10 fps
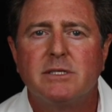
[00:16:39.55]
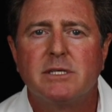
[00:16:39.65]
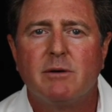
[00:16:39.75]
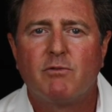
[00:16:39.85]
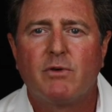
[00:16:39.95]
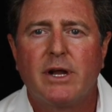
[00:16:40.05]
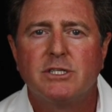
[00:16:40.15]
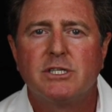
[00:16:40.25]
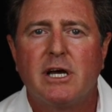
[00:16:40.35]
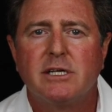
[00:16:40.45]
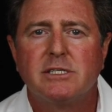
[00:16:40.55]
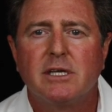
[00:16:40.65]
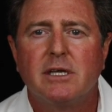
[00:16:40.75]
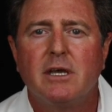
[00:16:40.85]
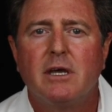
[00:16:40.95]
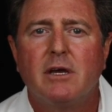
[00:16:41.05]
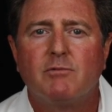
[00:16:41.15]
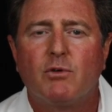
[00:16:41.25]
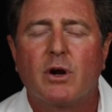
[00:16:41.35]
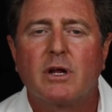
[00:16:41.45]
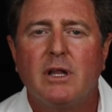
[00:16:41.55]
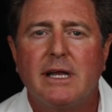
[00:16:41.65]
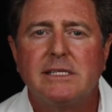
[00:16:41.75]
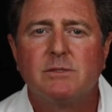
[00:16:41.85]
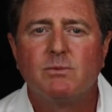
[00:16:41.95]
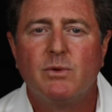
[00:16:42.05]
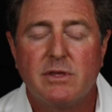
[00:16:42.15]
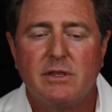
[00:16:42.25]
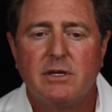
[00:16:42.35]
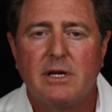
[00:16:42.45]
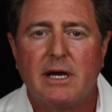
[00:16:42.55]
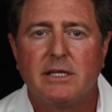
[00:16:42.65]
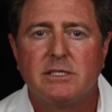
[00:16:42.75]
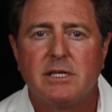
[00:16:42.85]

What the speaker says: sub-franchising for our clients within the United